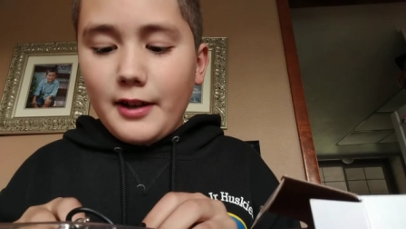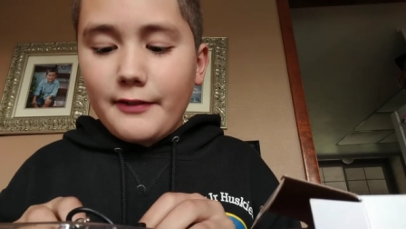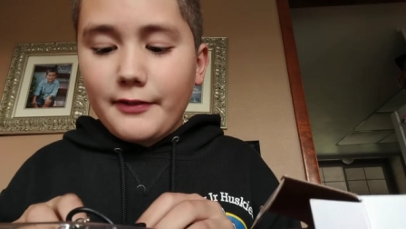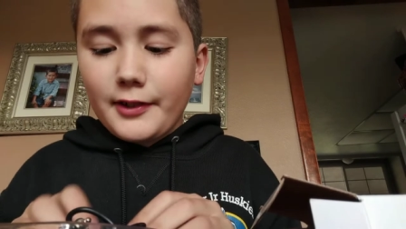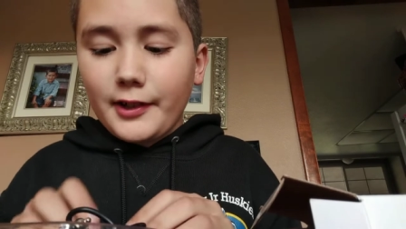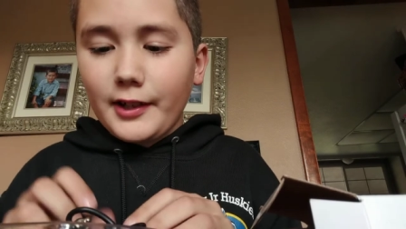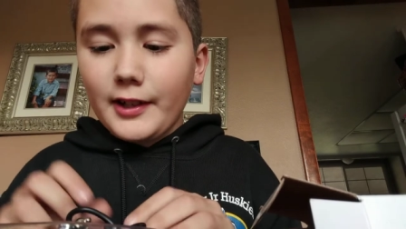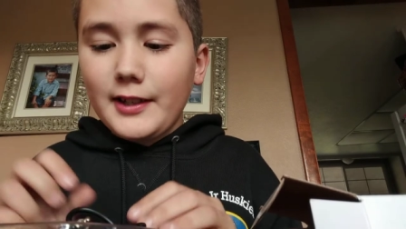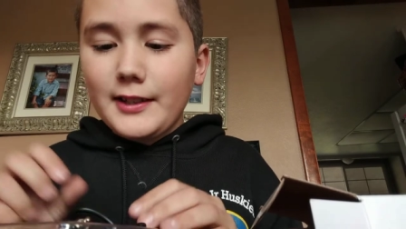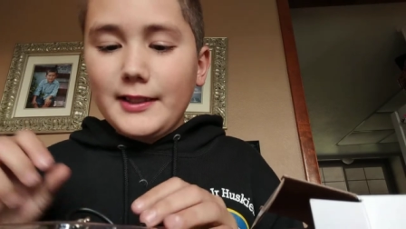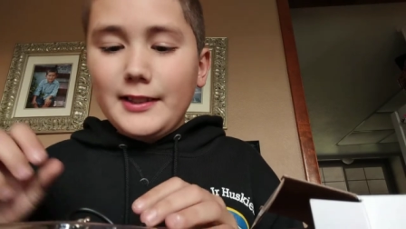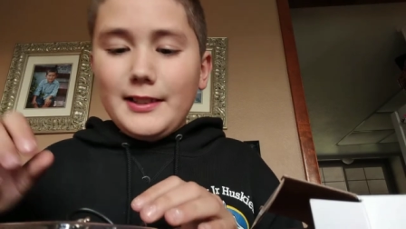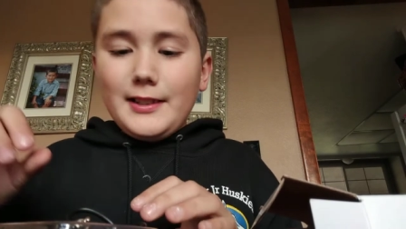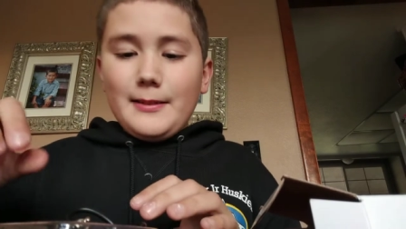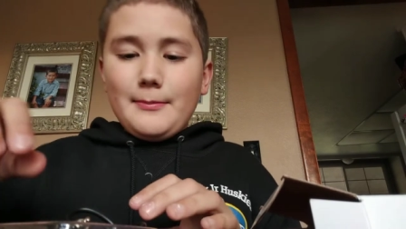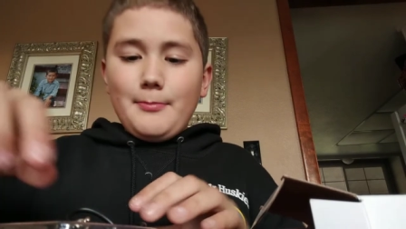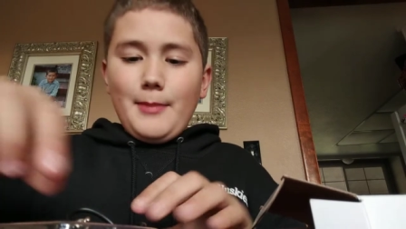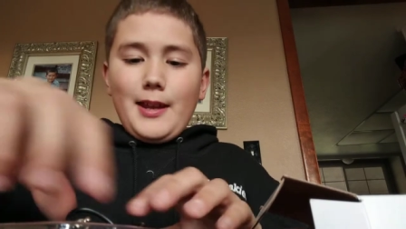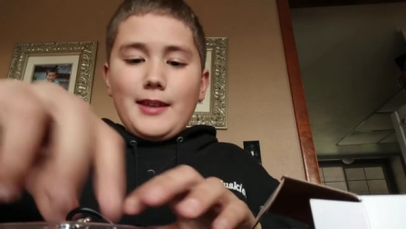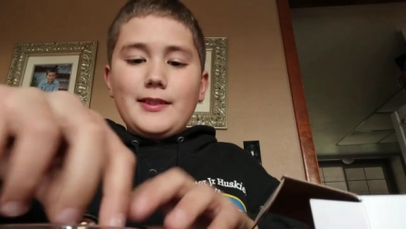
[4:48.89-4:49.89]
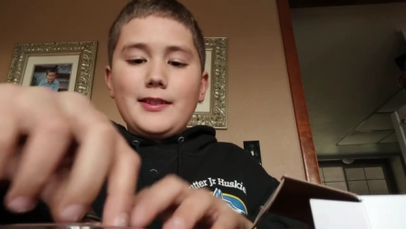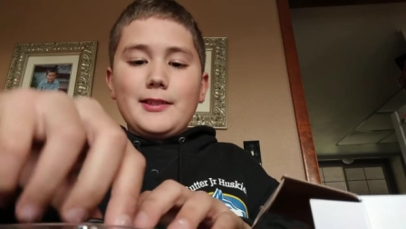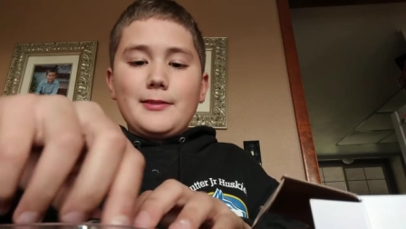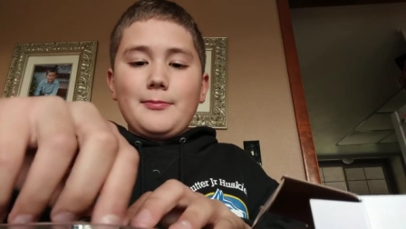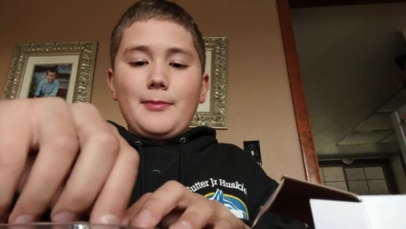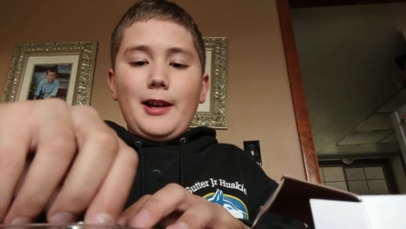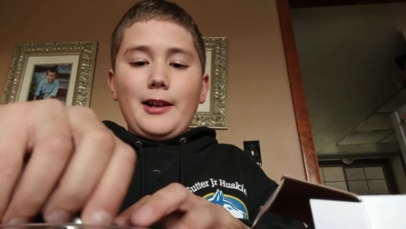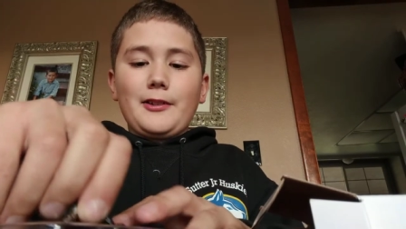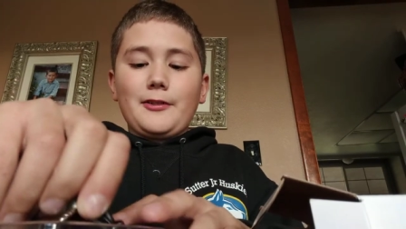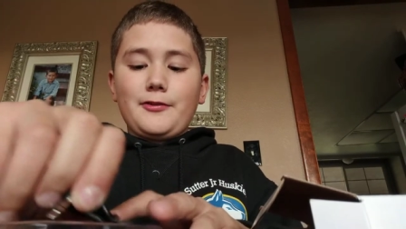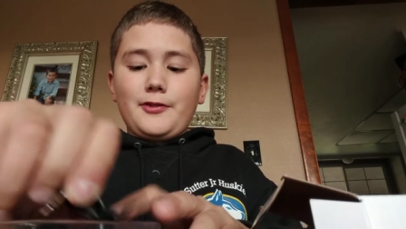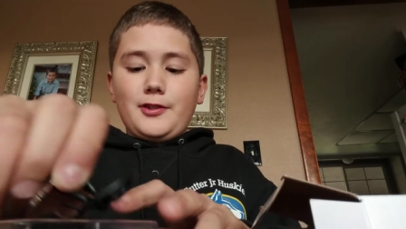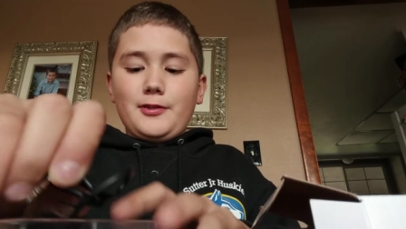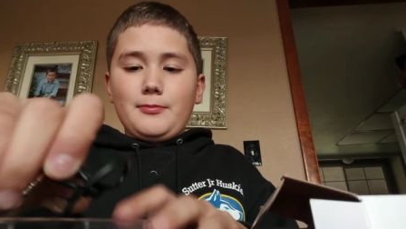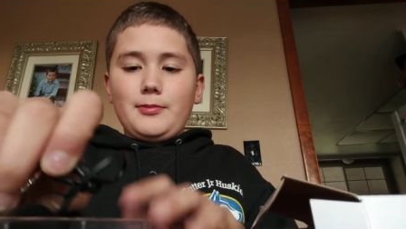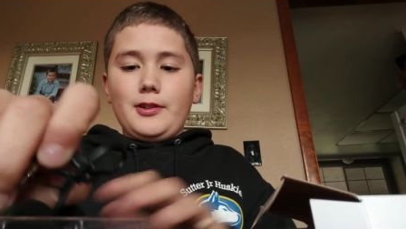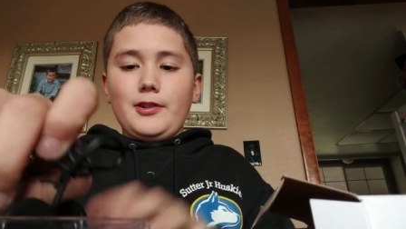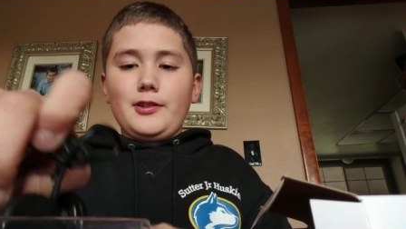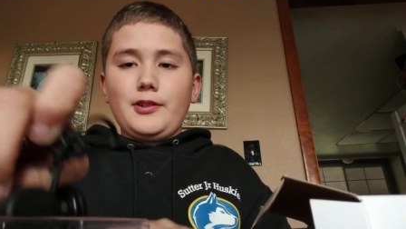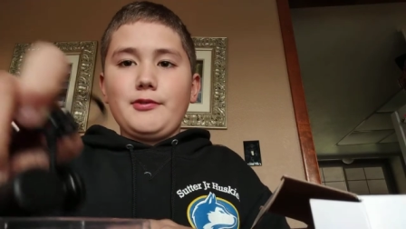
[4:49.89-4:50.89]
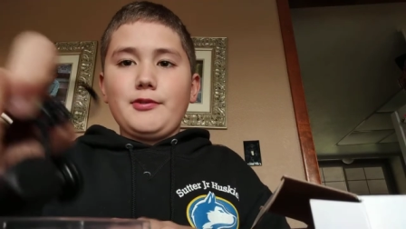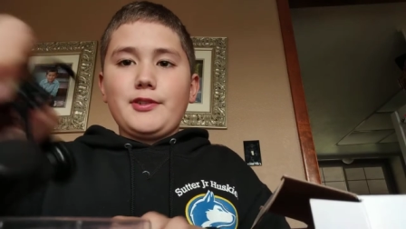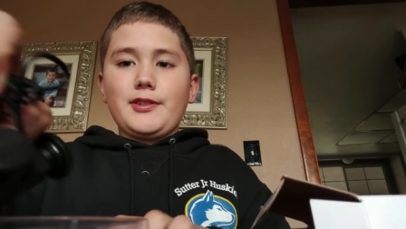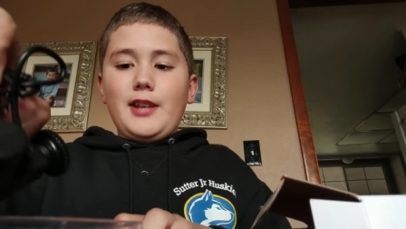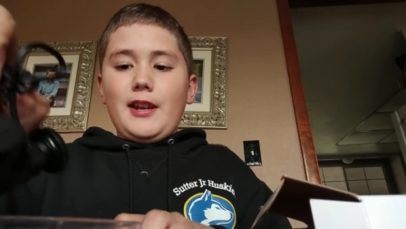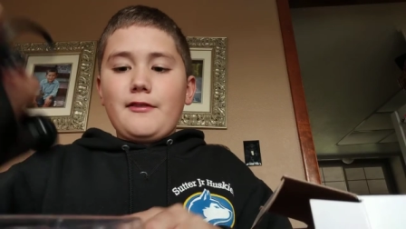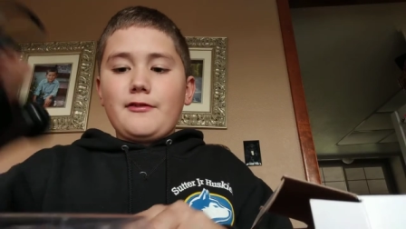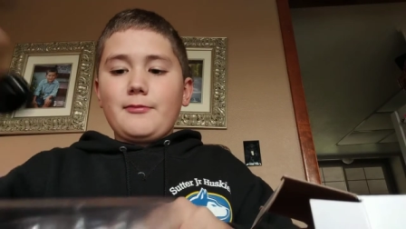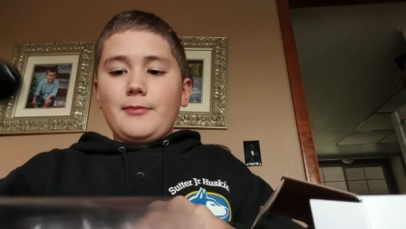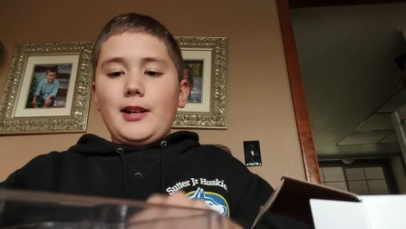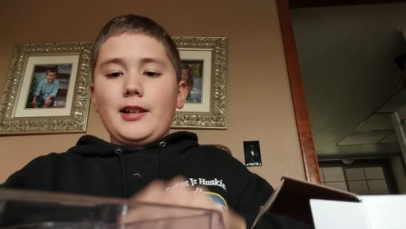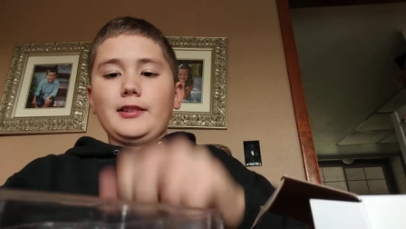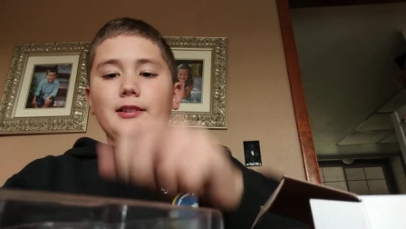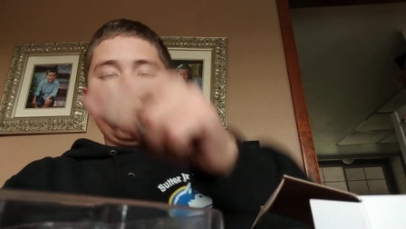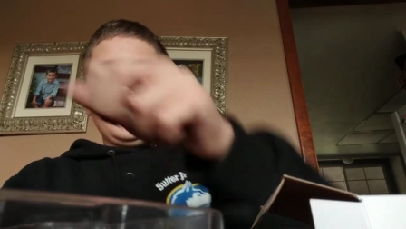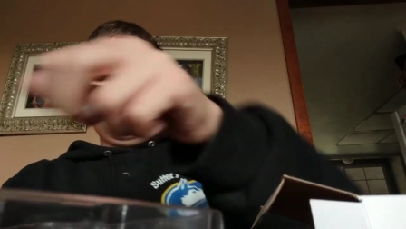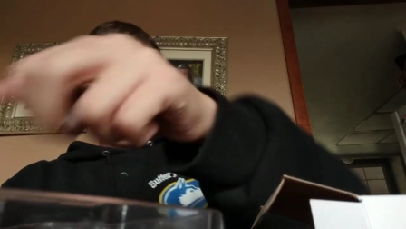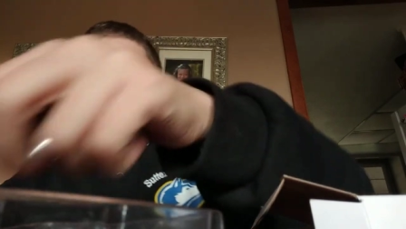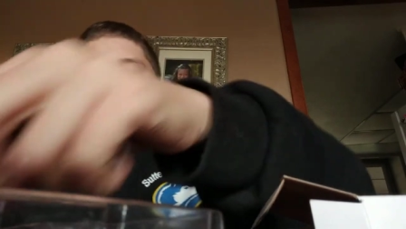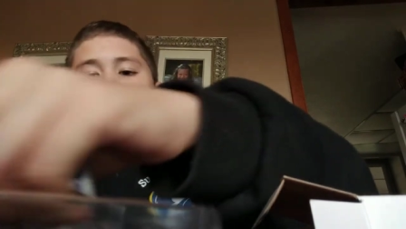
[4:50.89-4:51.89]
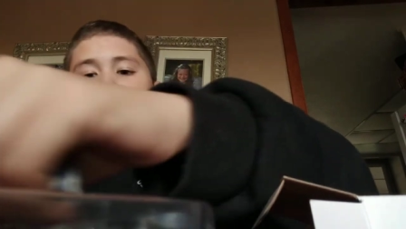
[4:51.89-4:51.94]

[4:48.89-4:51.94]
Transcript: whoever made this microphone, bro. You saved my life.